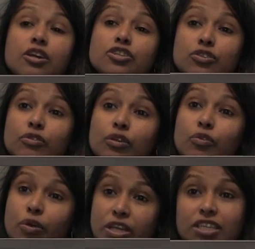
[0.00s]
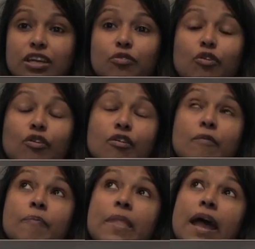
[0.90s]
So the question
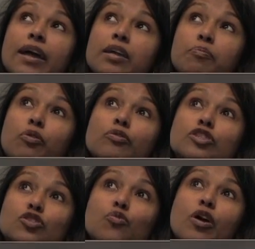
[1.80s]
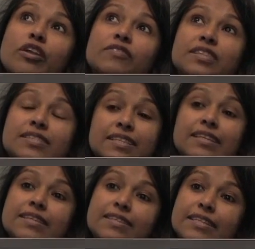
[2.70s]
I posed to one of the
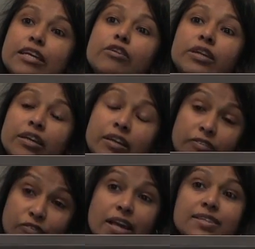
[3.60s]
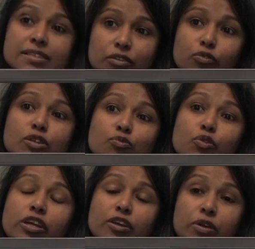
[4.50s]
senior security advisor who was
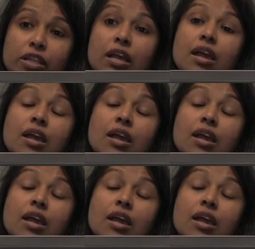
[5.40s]
working with